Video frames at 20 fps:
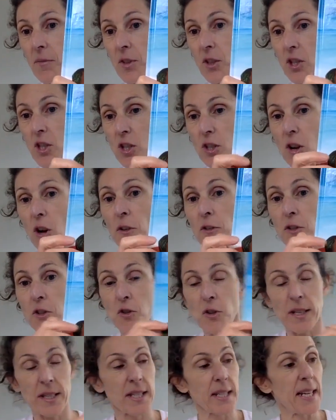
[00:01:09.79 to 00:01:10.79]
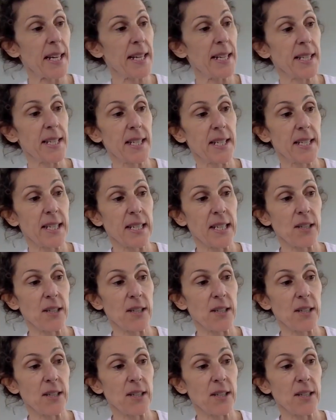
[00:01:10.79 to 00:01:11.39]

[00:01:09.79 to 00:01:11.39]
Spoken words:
sloth translated